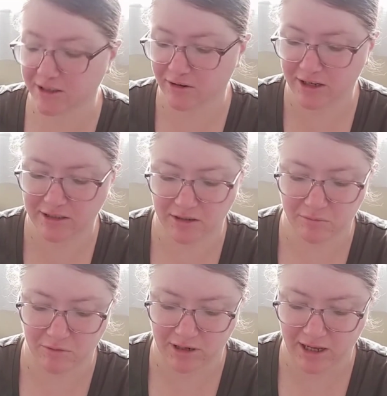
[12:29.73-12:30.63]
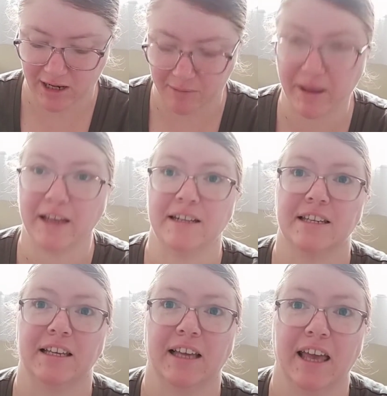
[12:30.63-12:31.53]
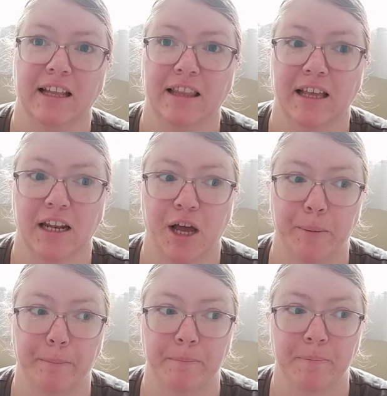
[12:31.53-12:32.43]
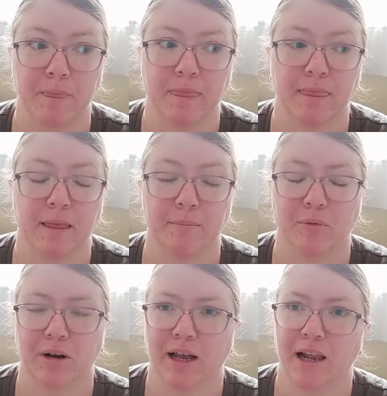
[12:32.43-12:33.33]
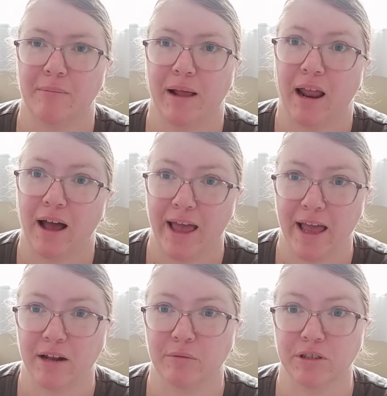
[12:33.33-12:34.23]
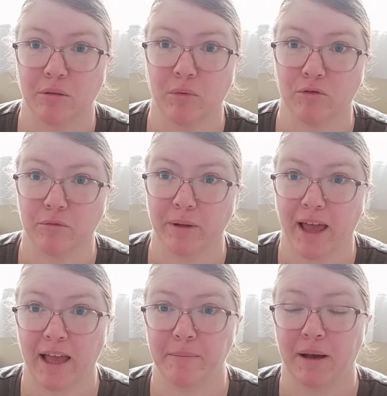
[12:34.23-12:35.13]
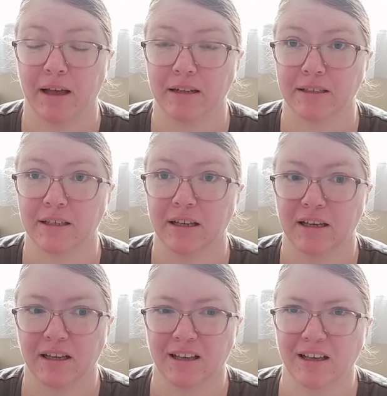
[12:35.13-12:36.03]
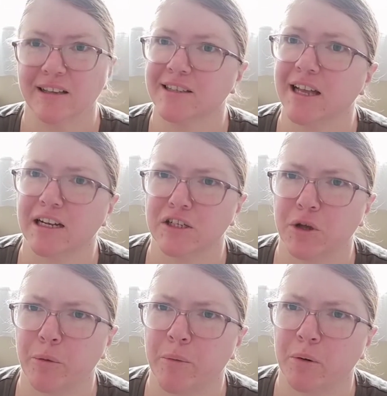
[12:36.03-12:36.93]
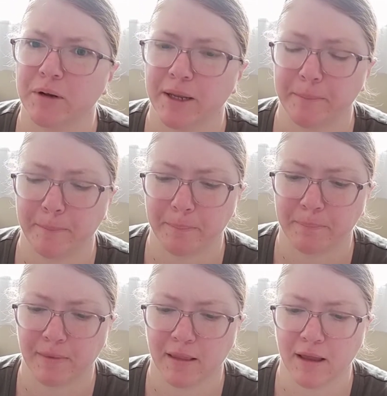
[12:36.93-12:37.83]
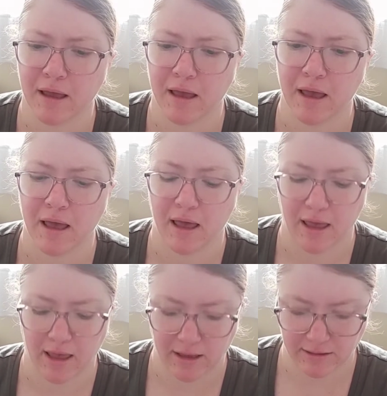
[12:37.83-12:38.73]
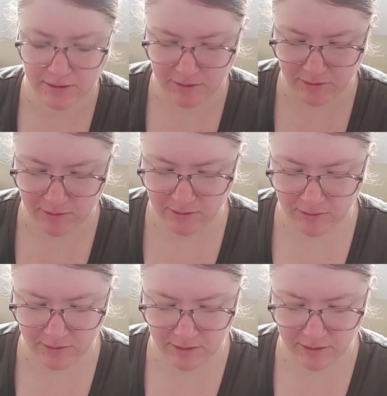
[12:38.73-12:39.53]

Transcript: got into watercolor painting, and then the watercolor palette I had, which I bought from Kmart, started to go mouldy, and so